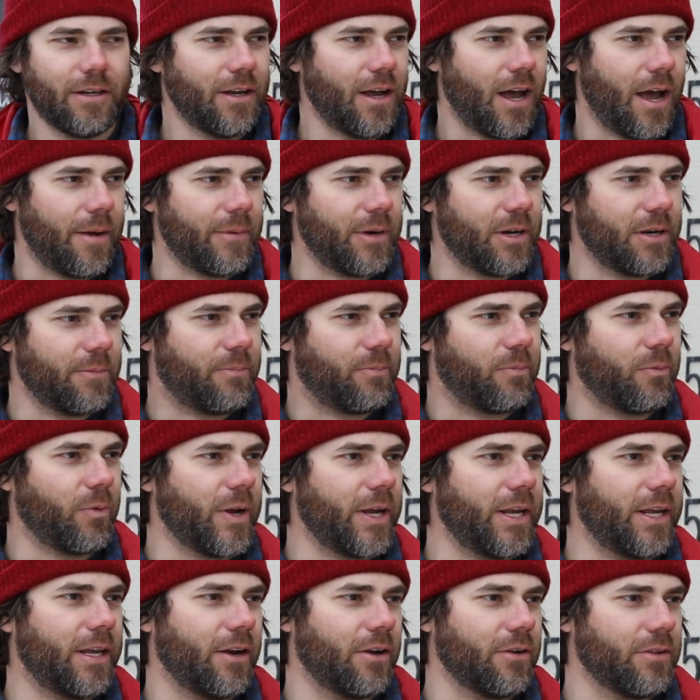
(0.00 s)
I'm going to
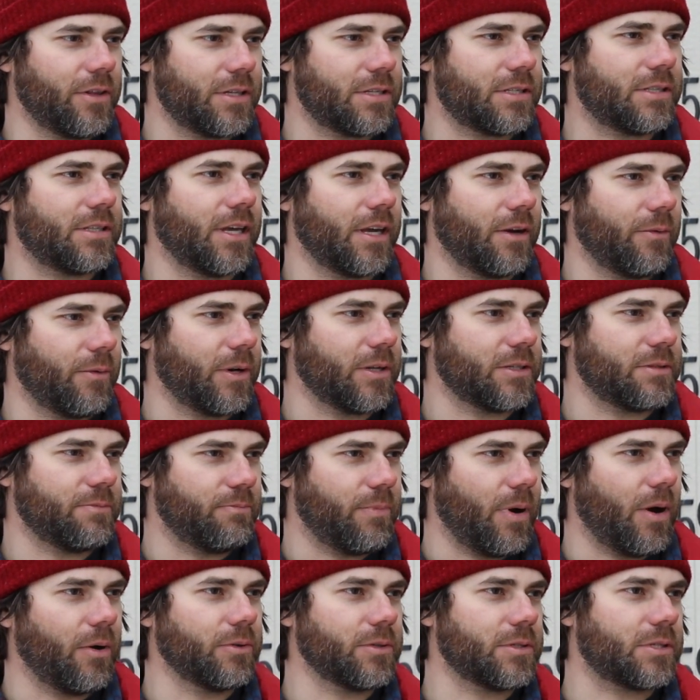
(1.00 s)
re-gear this thing when it's
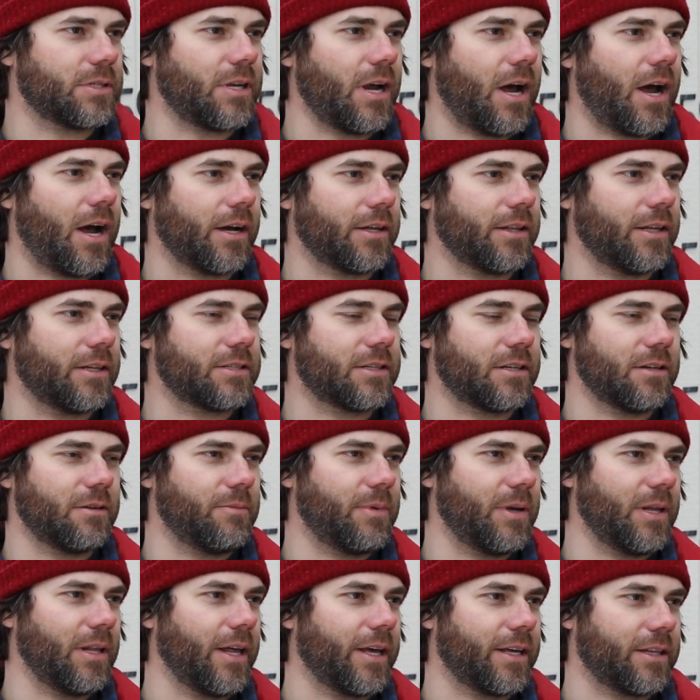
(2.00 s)
bone stock. That's going
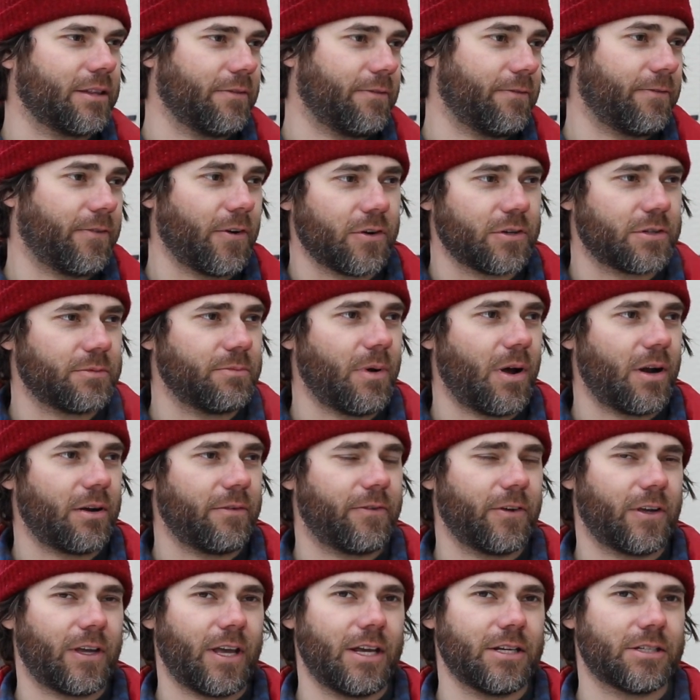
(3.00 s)
to be like the first
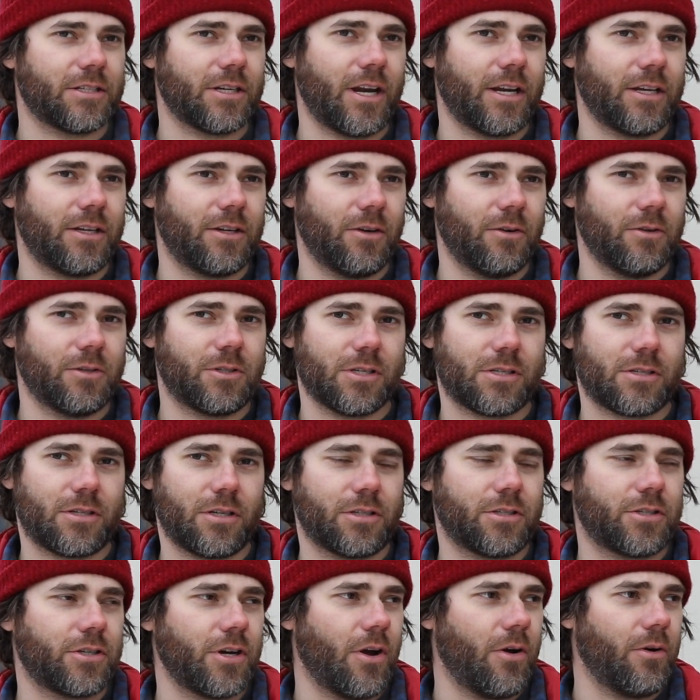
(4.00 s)
modification I do, just
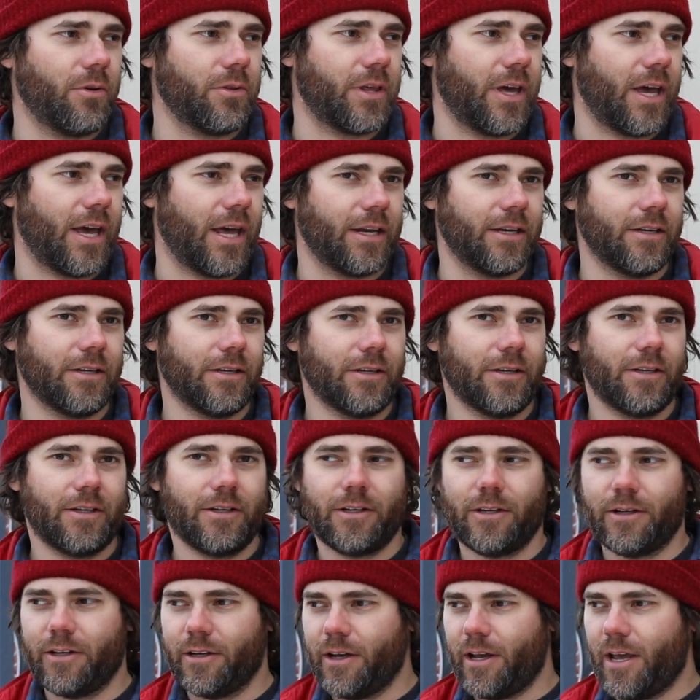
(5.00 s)
to show that,
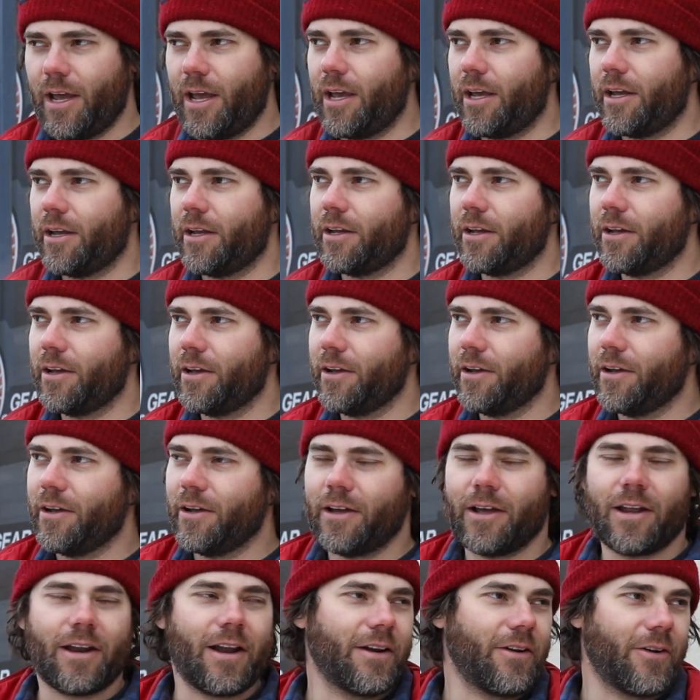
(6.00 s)
hey,
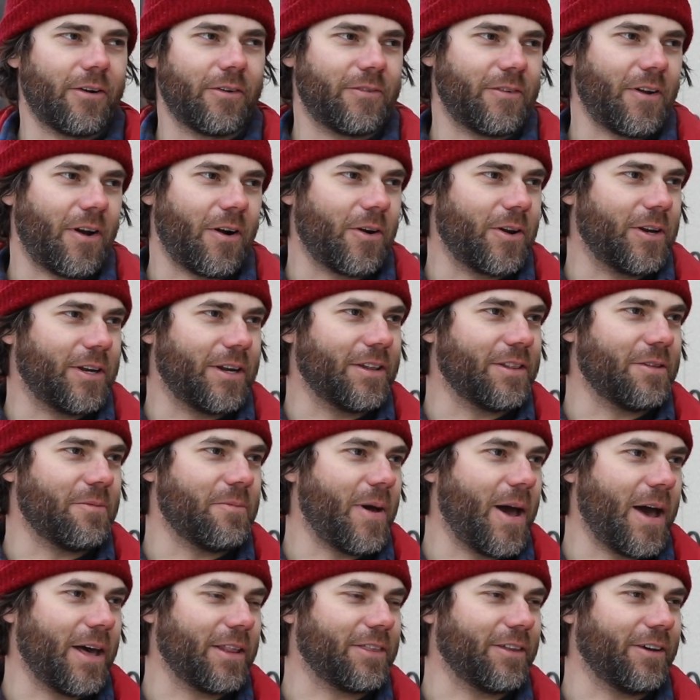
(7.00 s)
and I'd already done the
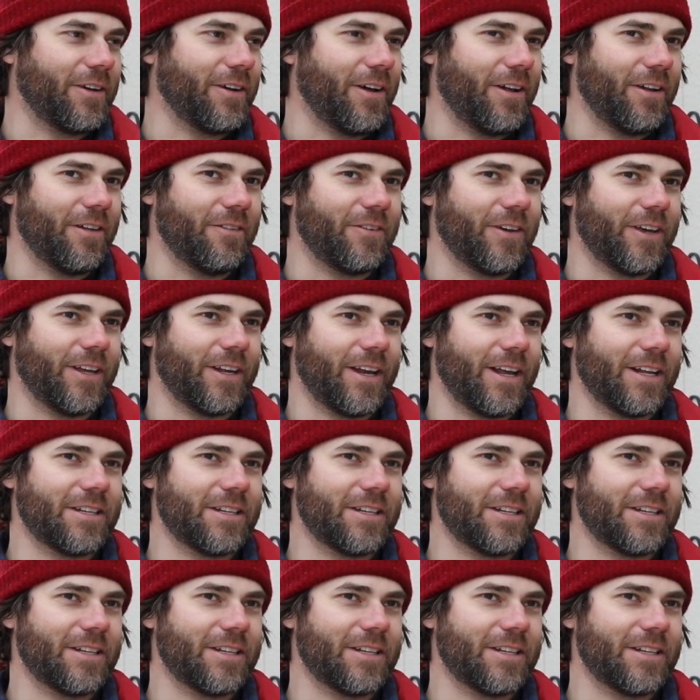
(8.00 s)
math on all of it.